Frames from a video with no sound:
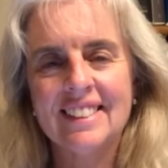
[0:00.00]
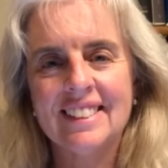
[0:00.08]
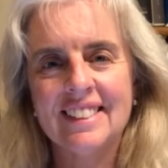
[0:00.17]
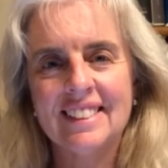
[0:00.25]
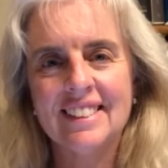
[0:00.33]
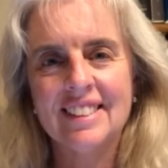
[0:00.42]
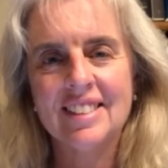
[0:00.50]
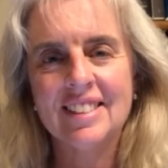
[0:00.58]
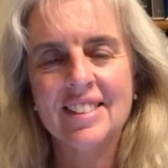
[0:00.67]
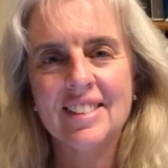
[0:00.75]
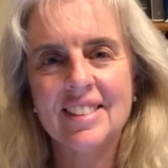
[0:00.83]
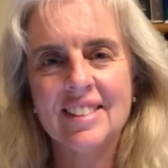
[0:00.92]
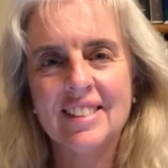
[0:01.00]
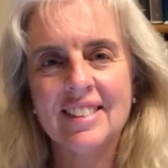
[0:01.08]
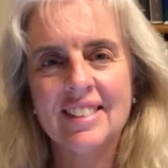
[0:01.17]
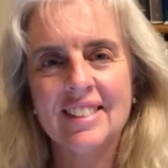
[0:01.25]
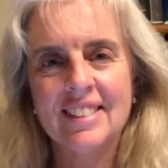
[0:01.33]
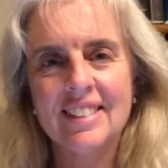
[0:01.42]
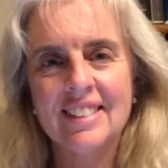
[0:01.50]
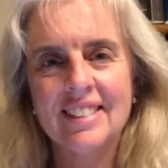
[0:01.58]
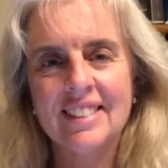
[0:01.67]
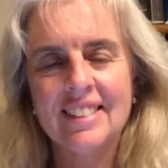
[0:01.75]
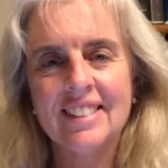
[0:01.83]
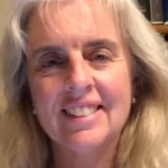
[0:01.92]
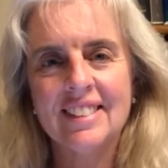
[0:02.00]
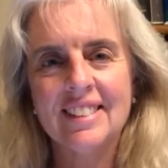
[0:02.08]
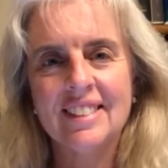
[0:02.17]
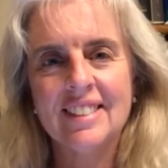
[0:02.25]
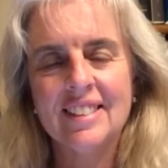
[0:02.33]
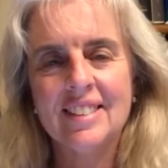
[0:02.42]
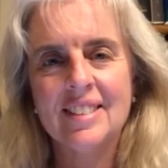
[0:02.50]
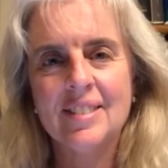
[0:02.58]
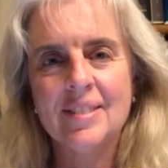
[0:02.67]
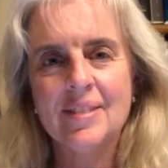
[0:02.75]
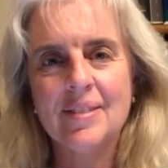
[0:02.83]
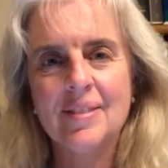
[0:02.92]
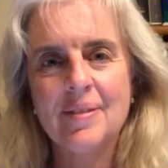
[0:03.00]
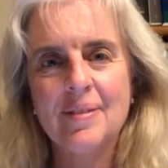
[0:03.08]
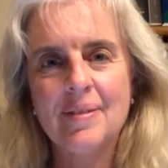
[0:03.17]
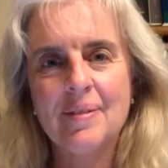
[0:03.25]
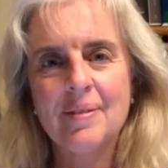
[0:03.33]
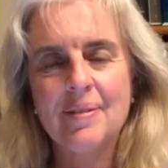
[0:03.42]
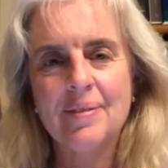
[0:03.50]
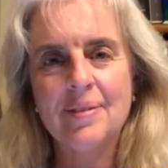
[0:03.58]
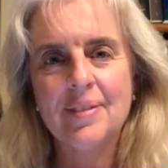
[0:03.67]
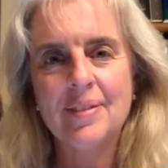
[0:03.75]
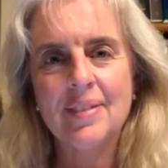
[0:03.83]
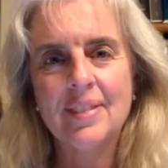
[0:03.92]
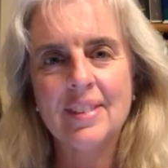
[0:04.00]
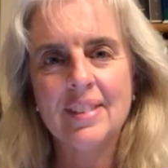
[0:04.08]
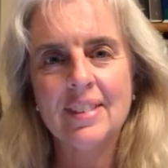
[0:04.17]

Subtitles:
[no speech]